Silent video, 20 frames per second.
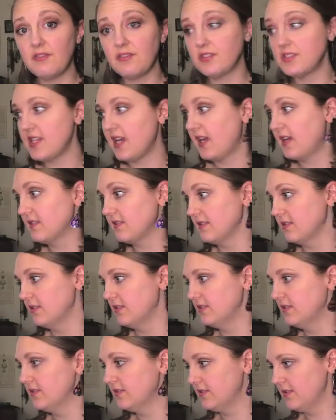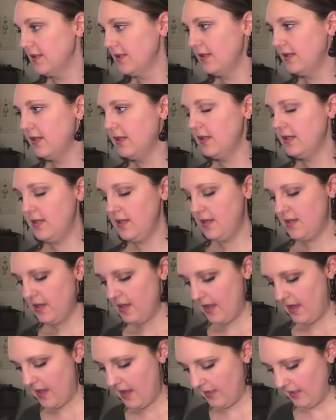for tassels.
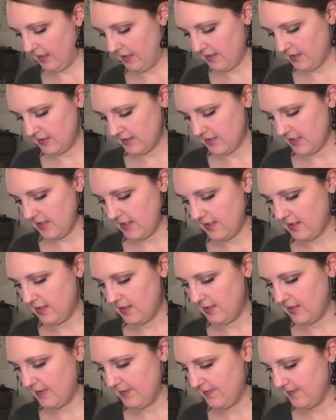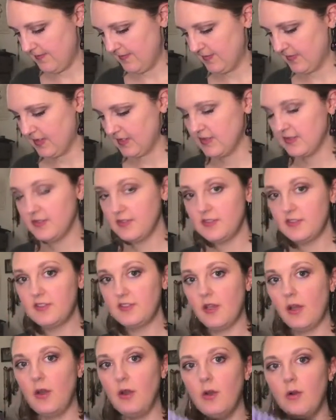And
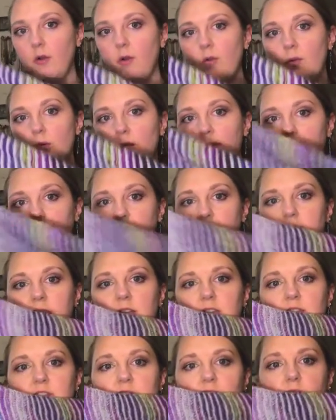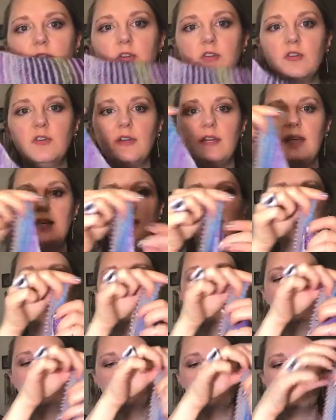so what I'm gonna do
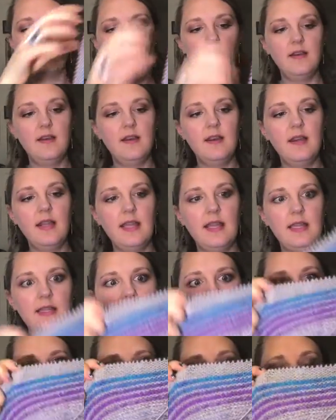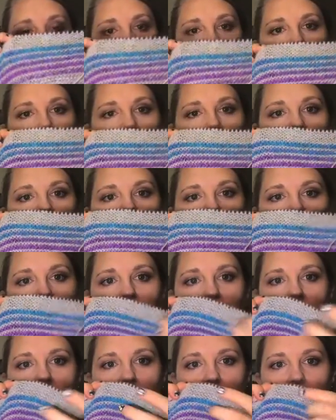is knit
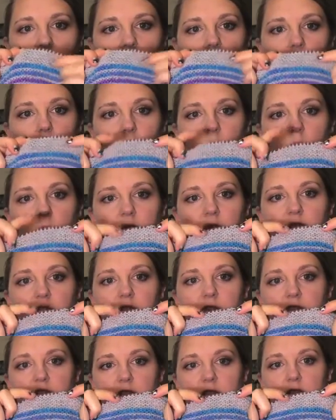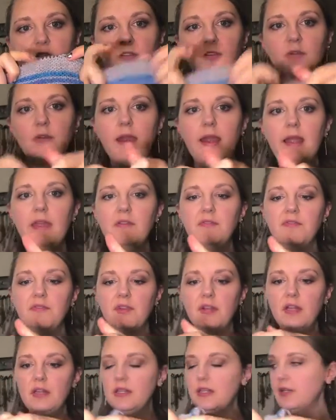with just gray for
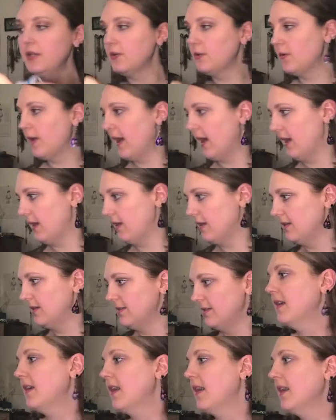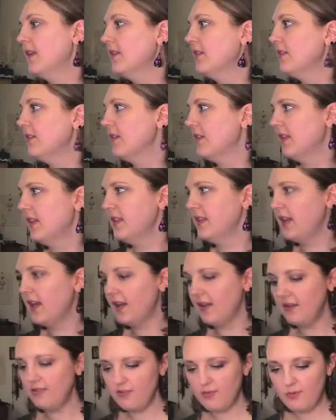a little while. The other thing that
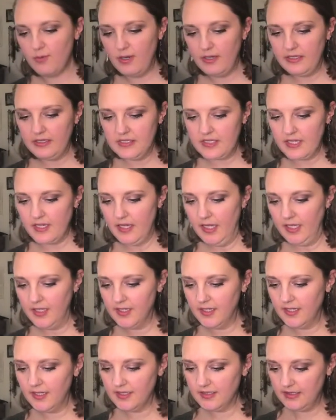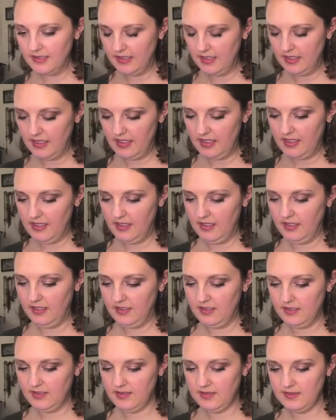I've worked on
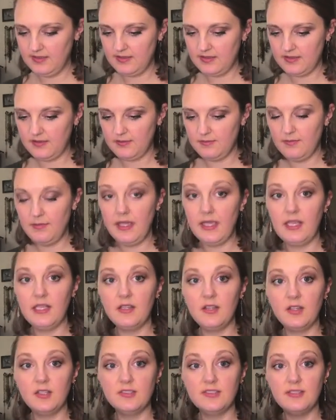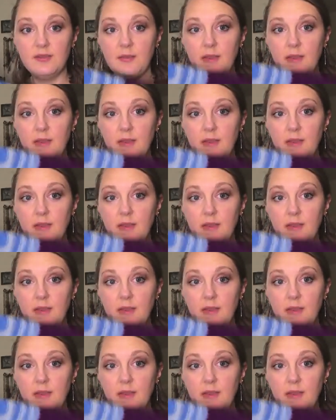is my Cozy